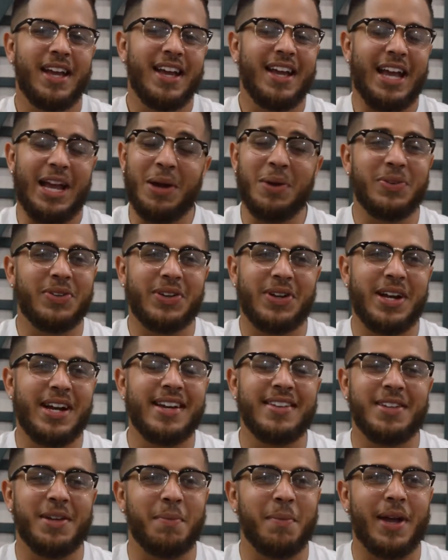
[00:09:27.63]
It was
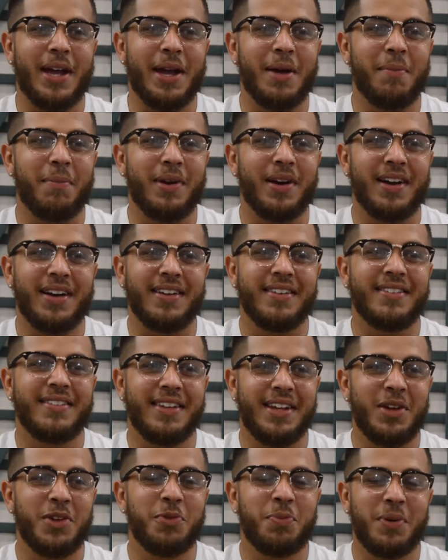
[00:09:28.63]
crazy, man, but
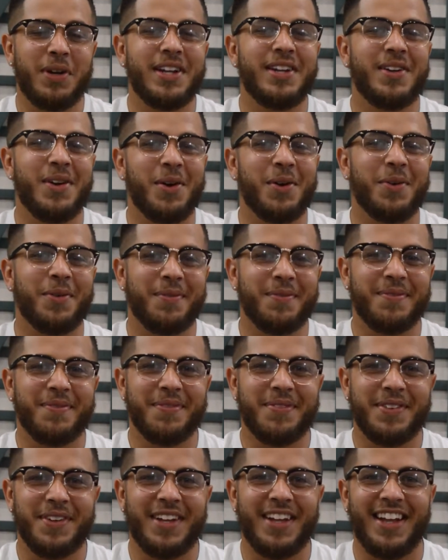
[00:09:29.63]
it was pretty dope.
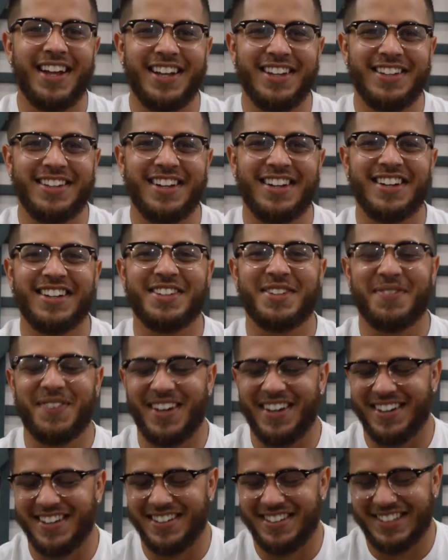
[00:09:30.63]
It was a good
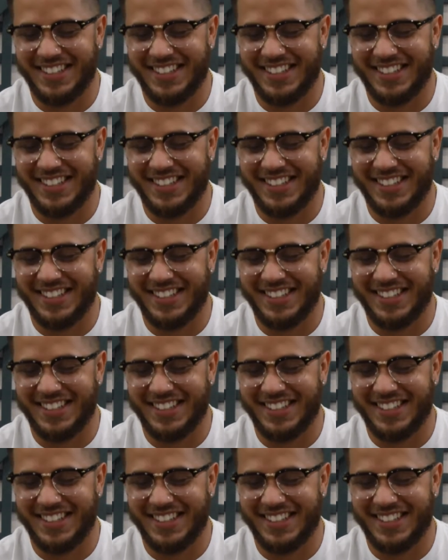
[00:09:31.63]
experience.